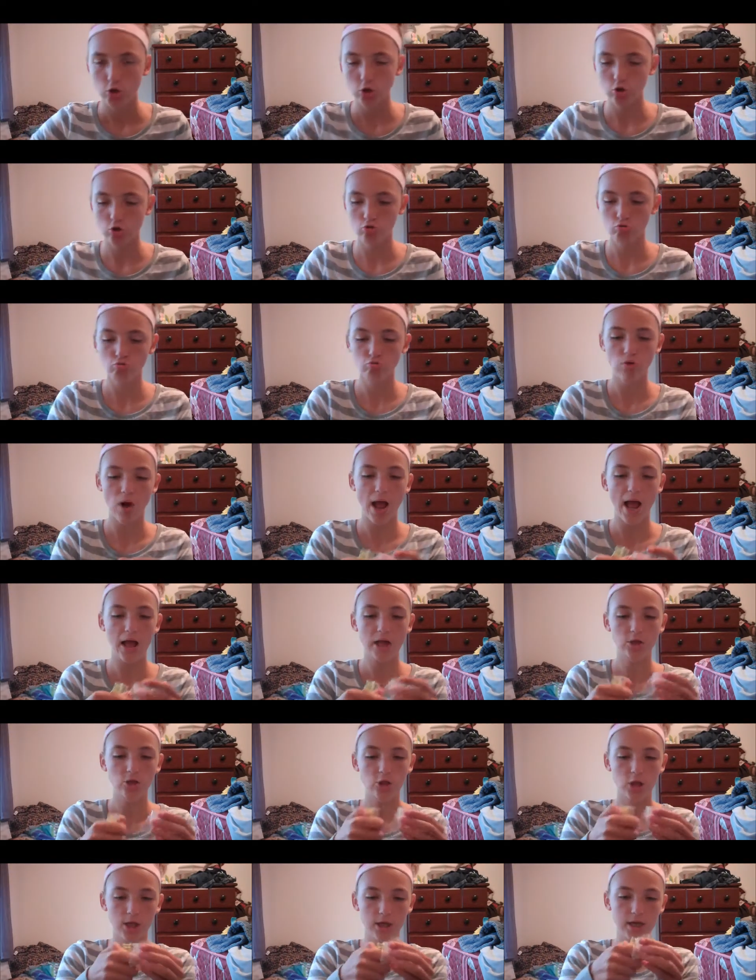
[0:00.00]

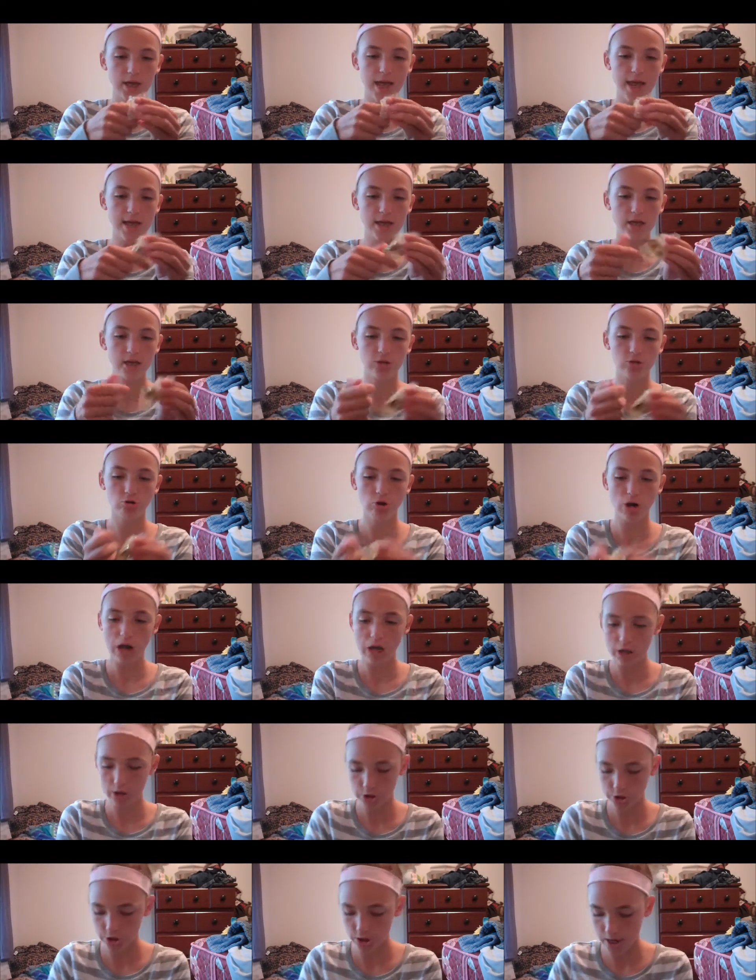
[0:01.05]
trash, like candy
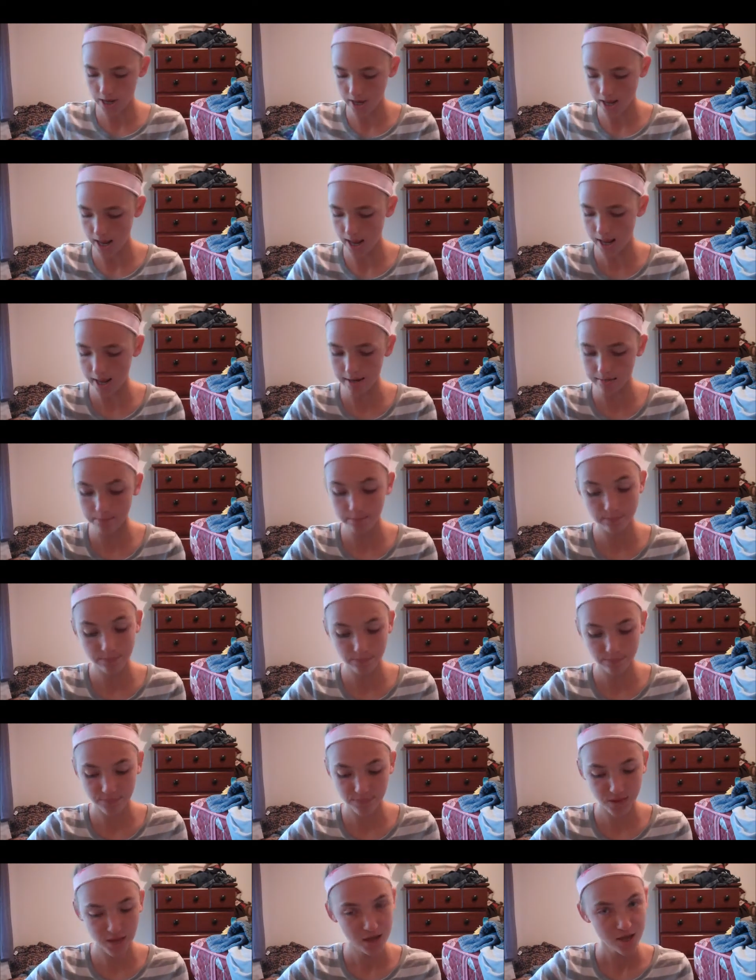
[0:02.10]
trash, and
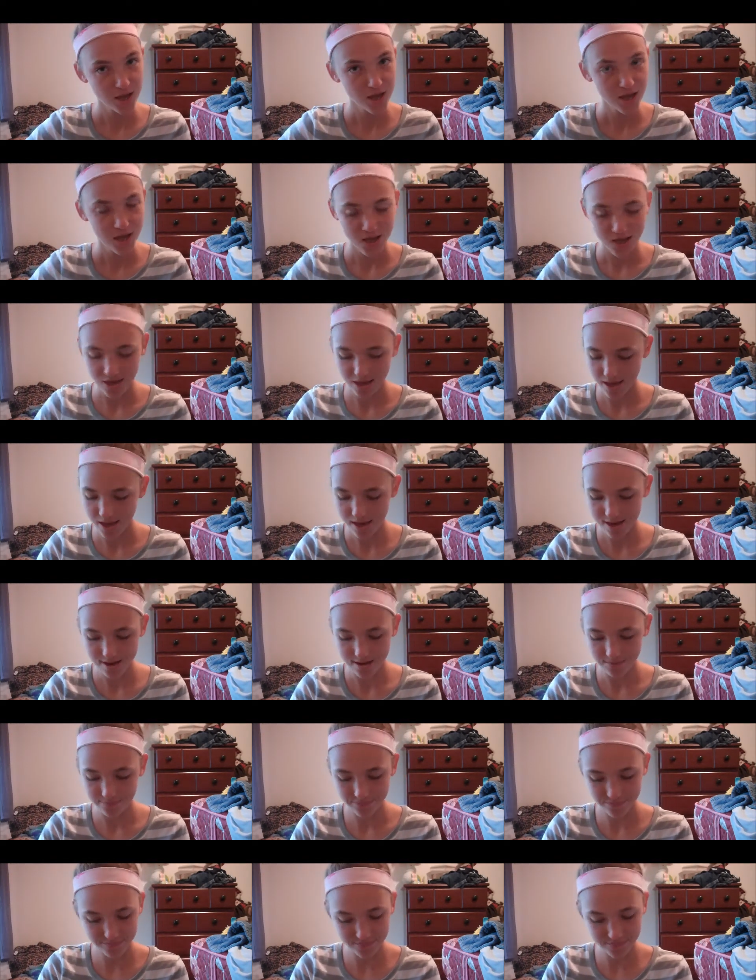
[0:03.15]
yeah,